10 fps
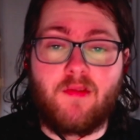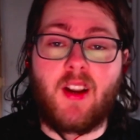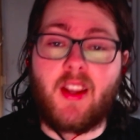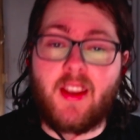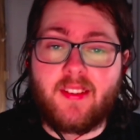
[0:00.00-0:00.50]

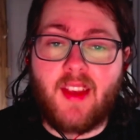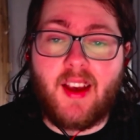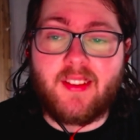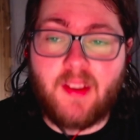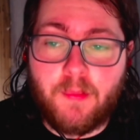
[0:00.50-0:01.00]
really is
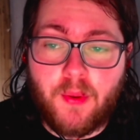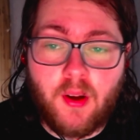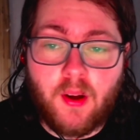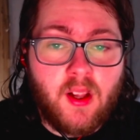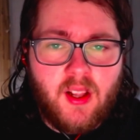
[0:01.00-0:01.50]
that
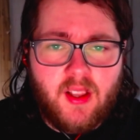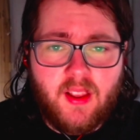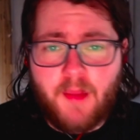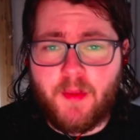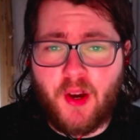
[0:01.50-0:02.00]
simple.
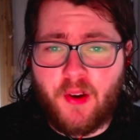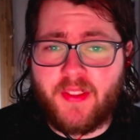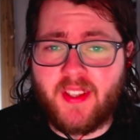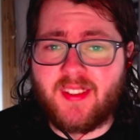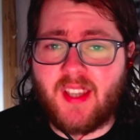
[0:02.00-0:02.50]
Let me know if
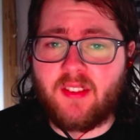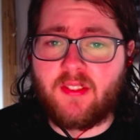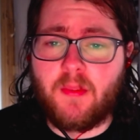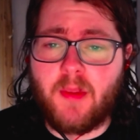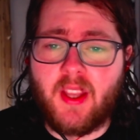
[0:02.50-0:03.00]
this
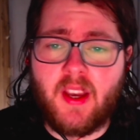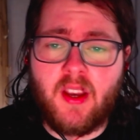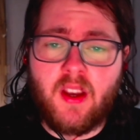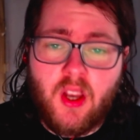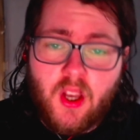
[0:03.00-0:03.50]
sounds
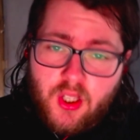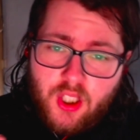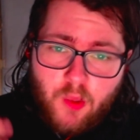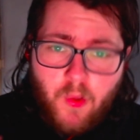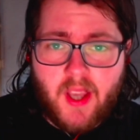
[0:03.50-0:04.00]
familiar.
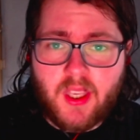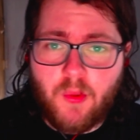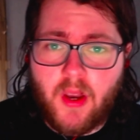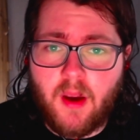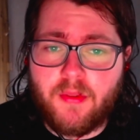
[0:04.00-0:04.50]
You work your
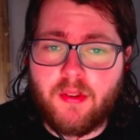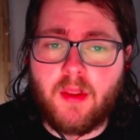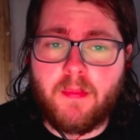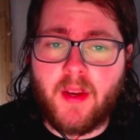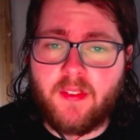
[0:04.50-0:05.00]
way up through
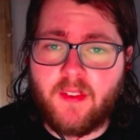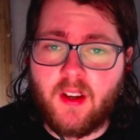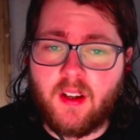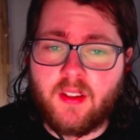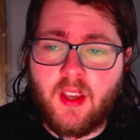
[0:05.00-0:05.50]
the
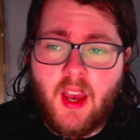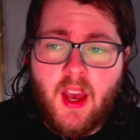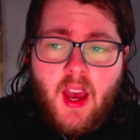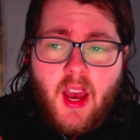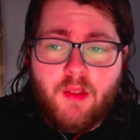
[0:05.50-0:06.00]
midfield
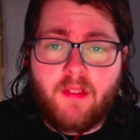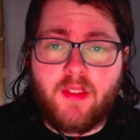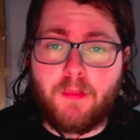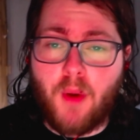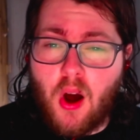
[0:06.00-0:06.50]
and you have
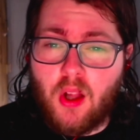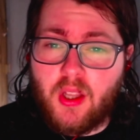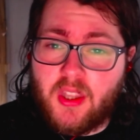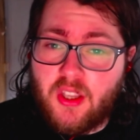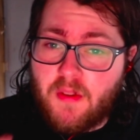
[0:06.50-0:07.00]
the ball
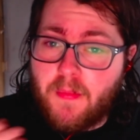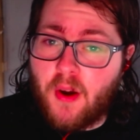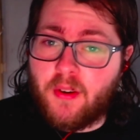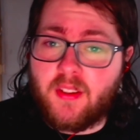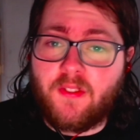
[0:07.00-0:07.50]
in your
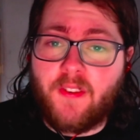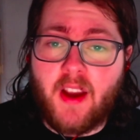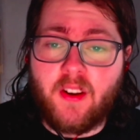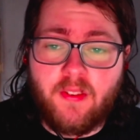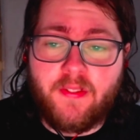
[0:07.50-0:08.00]
opponent's
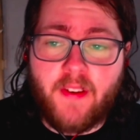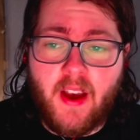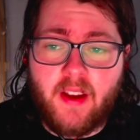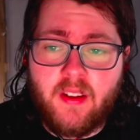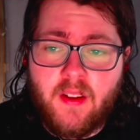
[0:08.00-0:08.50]
final
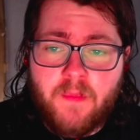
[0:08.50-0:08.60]
third,